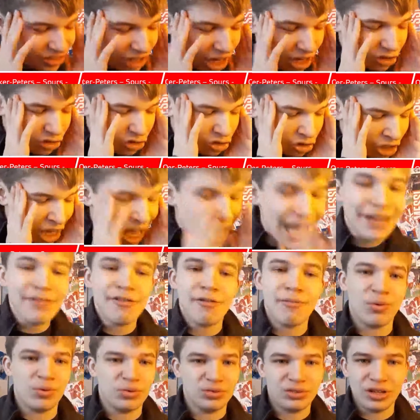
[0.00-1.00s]
a
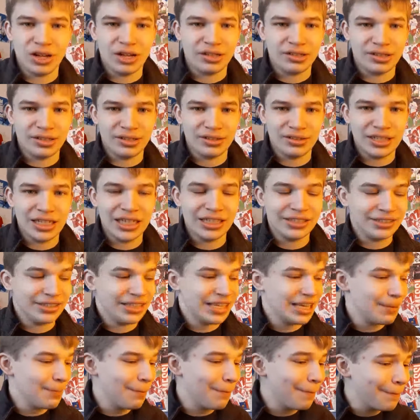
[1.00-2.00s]
terrible start to the
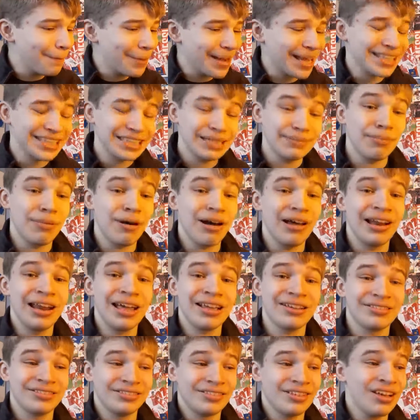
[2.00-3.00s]
season, getting battered by
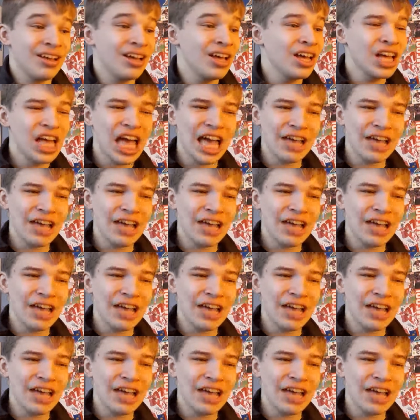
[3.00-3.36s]
Leicester.